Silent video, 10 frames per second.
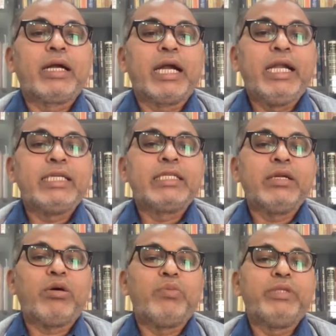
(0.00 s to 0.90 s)
condition
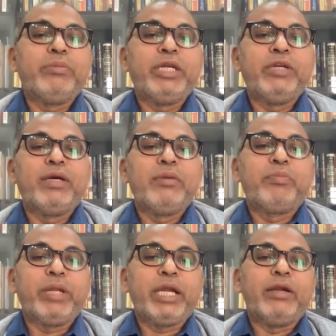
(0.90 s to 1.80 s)
of the medieval
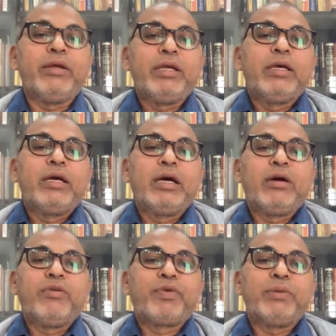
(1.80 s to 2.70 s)
period.
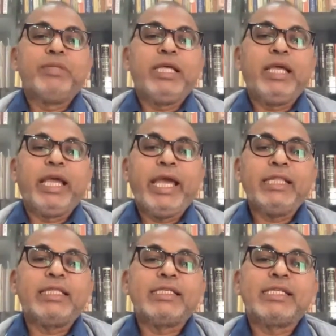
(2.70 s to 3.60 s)
From the
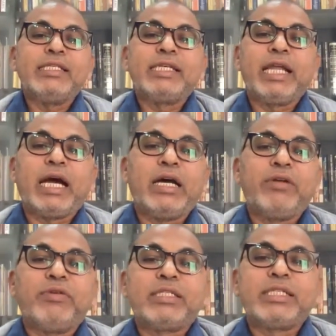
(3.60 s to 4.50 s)
8th century
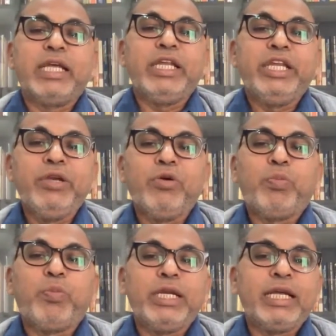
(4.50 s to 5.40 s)
onwards, a new
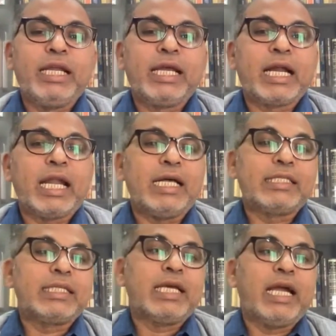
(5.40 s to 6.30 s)
political
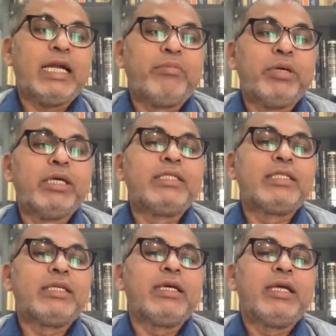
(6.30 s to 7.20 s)
class had
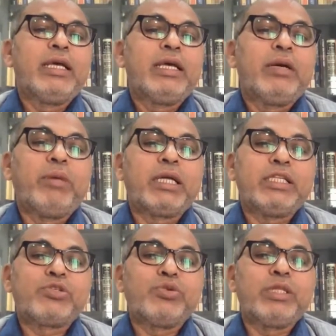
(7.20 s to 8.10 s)
emerged among
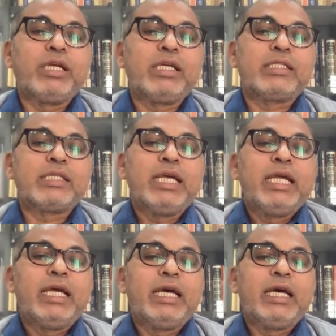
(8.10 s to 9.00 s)
the Sudras,
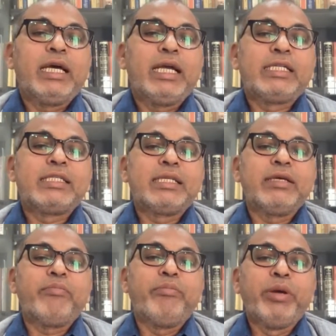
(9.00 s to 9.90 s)
its
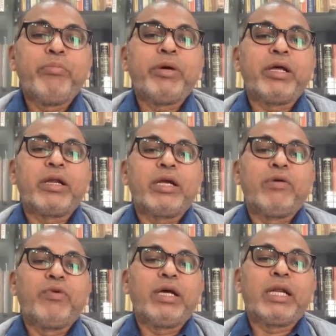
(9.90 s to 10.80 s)
members
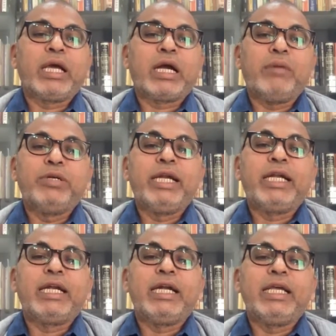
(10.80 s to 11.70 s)
were
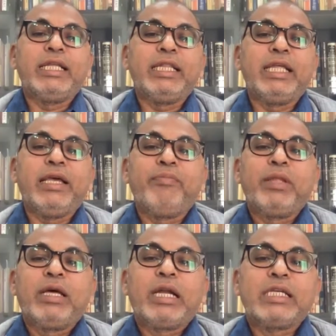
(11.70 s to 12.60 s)
accommodated in the
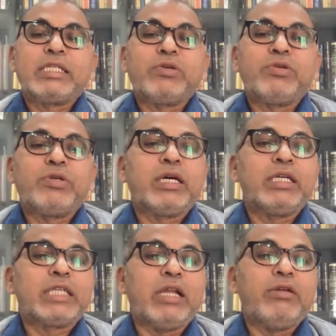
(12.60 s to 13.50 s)

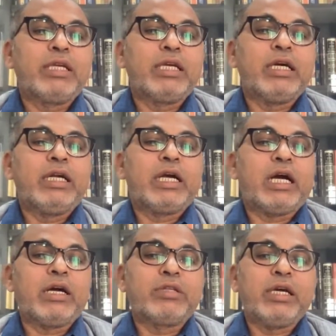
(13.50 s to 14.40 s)
Rashtrakuta, Chalukya, and
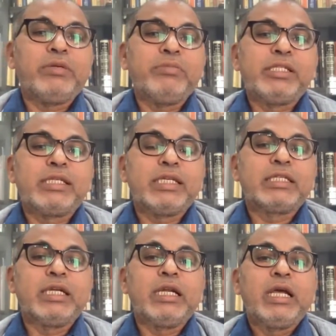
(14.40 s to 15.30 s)
Kakatiya
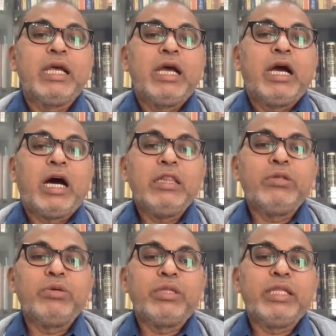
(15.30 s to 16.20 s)
administration.
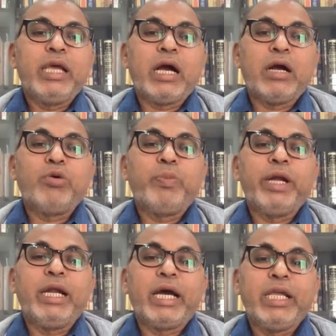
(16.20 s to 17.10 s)
Although they
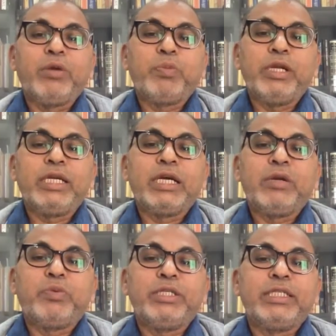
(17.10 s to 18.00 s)
occupied higher political
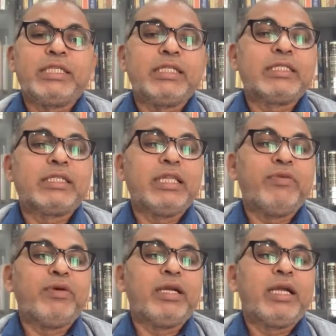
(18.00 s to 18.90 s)
positions, they
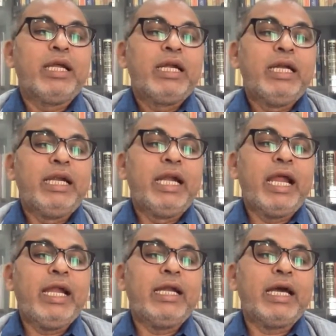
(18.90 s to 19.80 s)
were
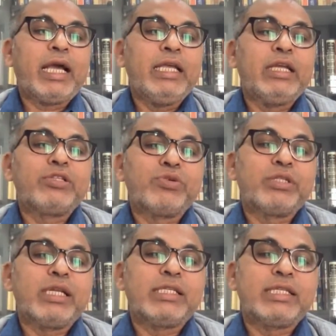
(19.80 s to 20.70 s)
denied higher
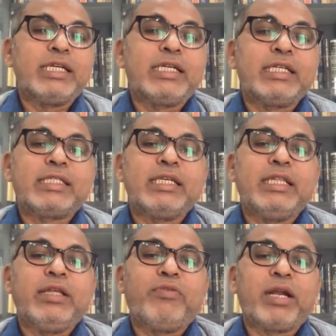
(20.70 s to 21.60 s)
social status
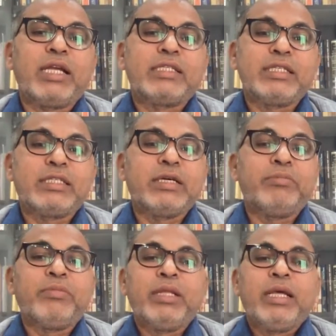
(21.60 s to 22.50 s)
in the Varna
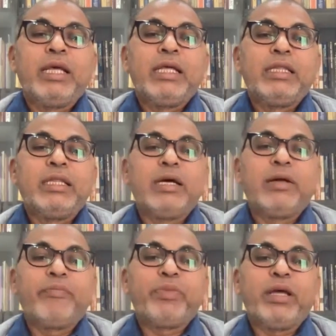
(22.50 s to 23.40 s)
system.
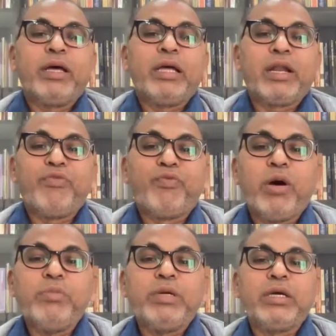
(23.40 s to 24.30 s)
The
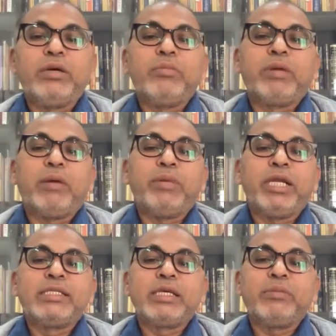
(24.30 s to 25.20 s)
reformed
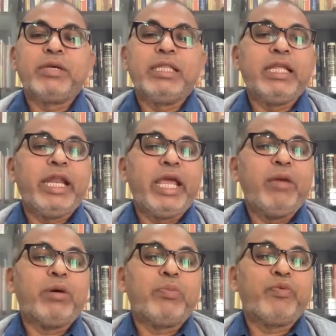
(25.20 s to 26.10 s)
Brahmanism in the
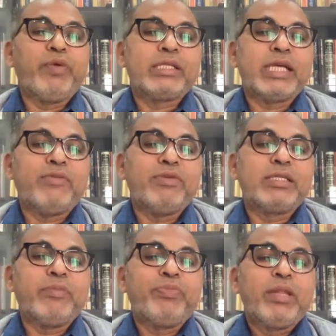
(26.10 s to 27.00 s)
name of Vira
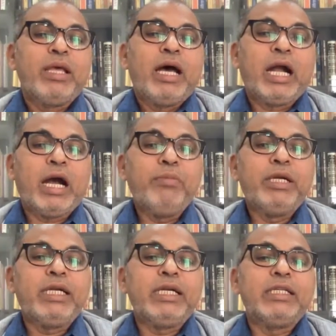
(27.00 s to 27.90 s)
Saivism
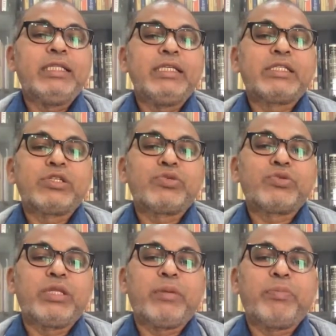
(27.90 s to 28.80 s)
accommodated these
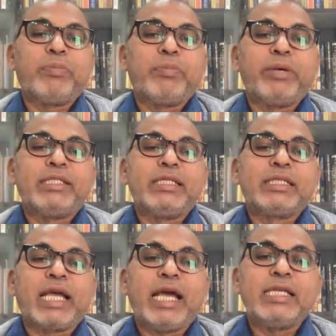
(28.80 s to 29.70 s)
Sudra
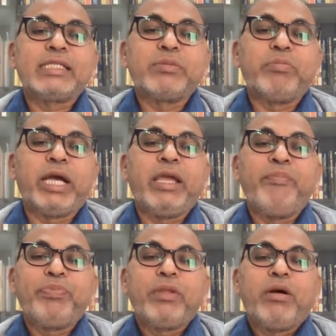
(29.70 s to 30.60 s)
peasants caste
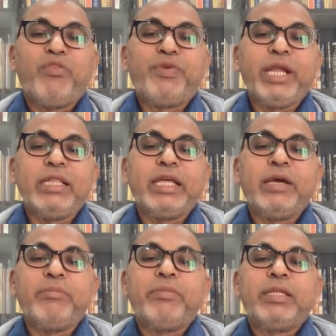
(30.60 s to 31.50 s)
by offering
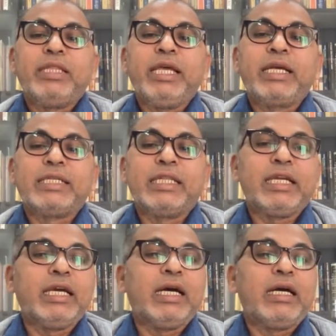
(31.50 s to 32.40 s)
them the
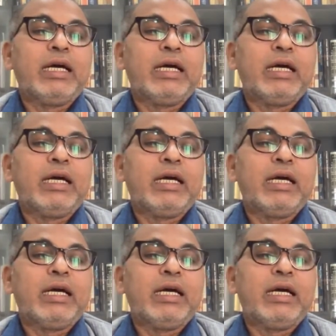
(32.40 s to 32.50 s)
Kshatriya